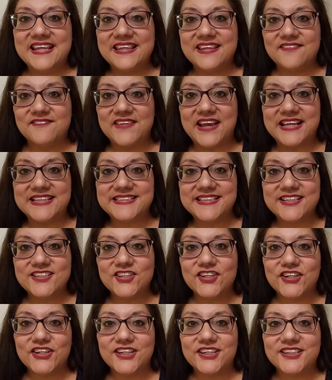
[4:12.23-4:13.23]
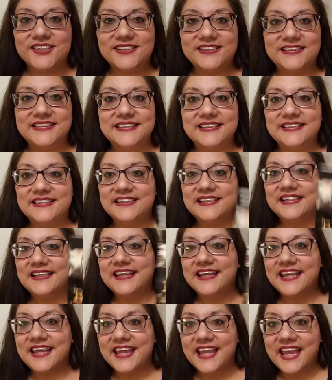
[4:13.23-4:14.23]
The Fasting Girl
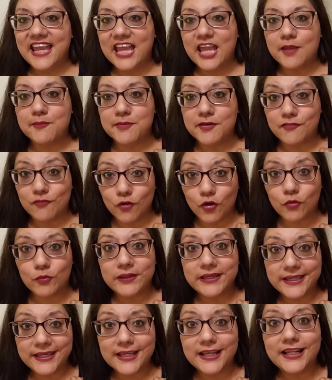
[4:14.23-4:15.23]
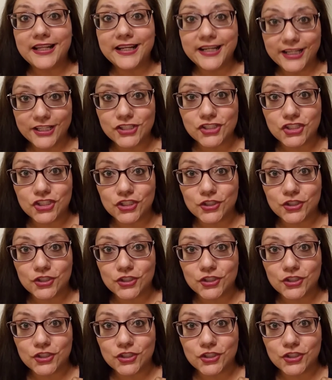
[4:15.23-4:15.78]
and Before We Kill and Eat